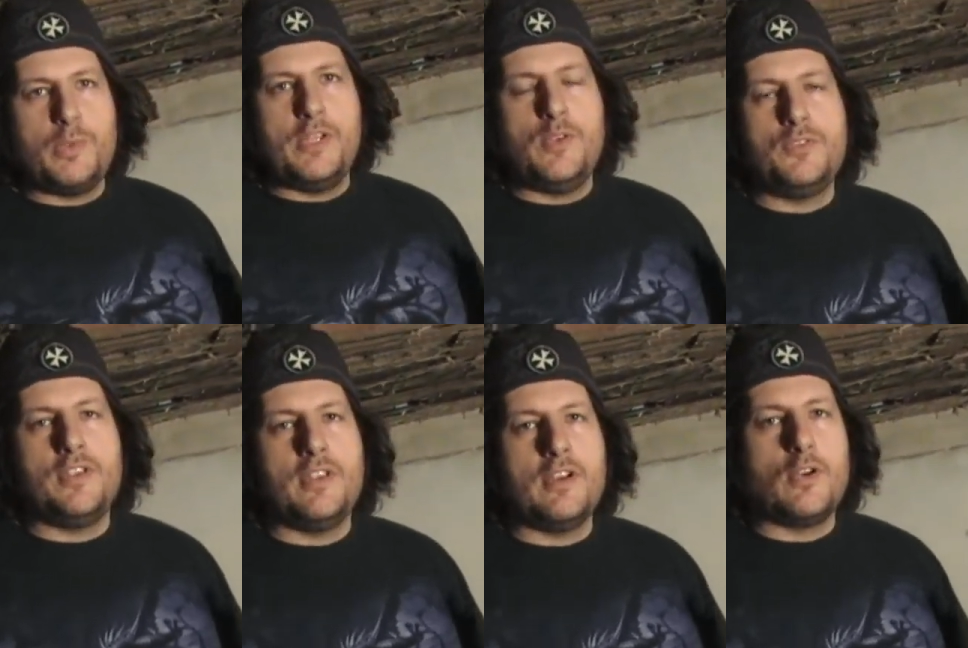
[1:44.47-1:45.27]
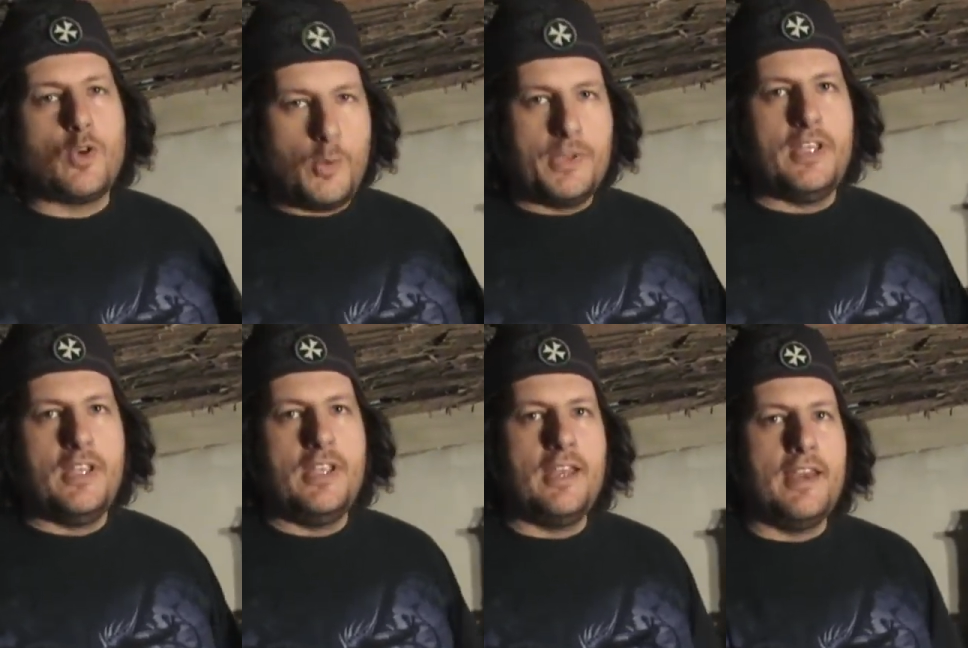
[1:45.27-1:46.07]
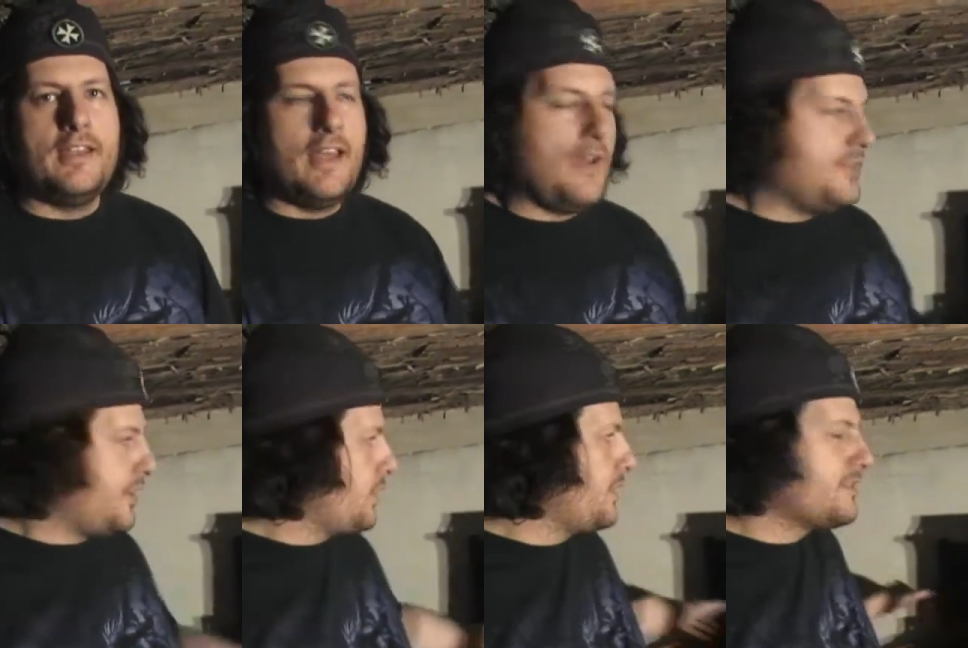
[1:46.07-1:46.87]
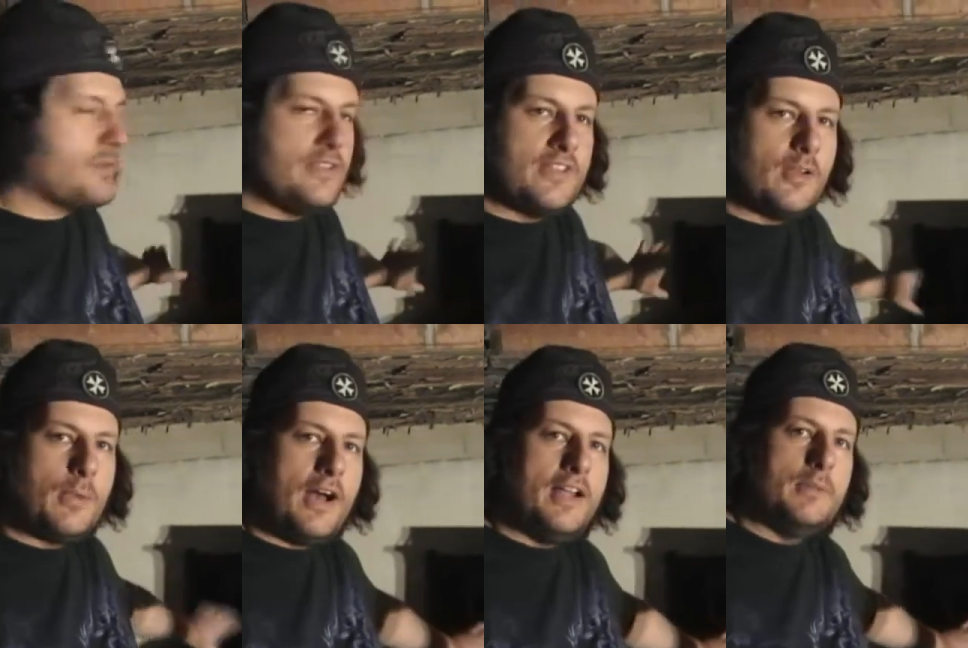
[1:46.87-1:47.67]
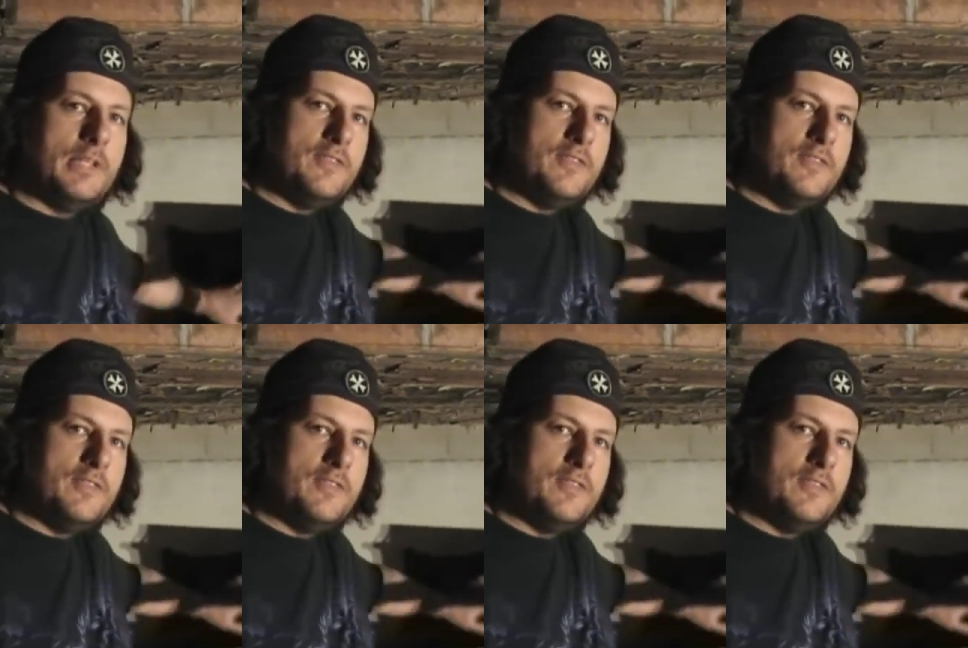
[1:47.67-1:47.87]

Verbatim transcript: be using chroma key and having a green screen set up behind them,